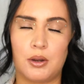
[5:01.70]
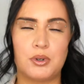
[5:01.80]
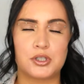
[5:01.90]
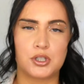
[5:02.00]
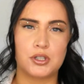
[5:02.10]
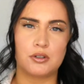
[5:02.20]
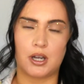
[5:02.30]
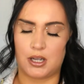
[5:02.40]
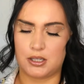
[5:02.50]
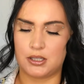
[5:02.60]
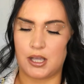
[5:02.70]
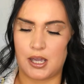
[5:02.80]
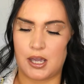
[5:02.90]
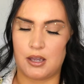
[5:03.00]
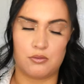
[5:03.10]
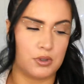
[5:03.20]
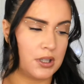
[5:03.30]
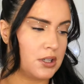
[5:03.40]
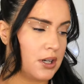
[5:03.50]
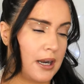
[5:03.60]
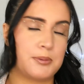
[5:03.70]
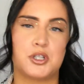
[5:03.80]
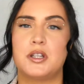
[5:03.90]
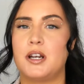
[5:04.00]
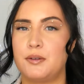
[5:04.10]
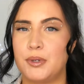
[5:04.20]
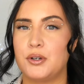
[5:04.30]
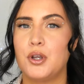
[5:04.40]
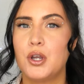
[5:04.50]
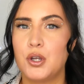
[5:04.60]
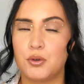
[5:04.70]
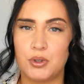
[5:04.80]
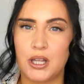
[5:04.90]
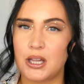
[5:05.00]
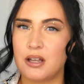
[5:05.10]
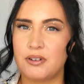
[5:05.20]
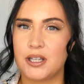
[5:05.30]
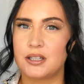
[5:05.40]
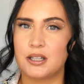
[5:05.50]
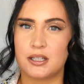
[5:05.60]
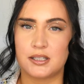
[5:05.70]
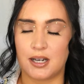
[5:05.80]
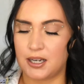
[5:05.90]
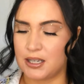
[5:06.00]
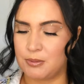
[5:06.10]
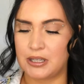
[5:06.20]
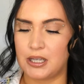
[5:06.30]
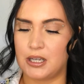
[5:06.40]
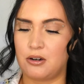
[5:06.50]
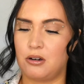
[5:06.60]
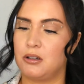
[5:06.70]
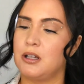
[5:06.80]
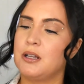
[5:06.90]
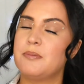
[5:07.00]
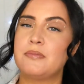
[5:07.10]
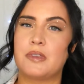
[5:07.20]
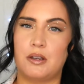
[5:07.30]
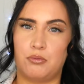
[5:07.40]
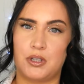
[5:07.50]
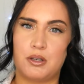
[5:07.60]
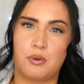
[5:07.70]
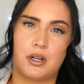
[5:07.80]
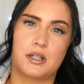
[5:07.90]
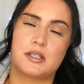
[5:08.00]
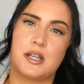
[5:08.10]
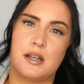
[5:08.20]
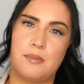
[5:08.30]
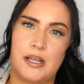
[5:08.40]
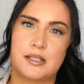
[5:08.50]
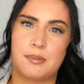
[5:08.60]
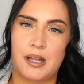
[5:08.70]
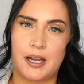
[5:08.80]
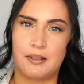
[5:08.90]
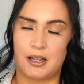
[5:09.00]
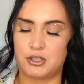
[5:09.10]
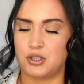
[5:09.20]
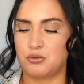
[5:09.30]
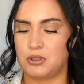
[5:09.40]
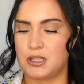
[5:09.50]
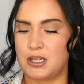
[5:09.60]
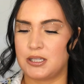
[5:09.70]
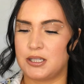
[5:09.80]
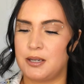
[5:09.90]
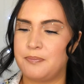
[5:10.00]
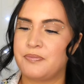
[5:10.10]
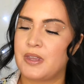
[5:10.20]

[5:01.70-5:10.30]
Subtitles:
will show you guys a really good option that I've been really loving that's not gimmicky at all. It really works and it makes applying lashes really easy.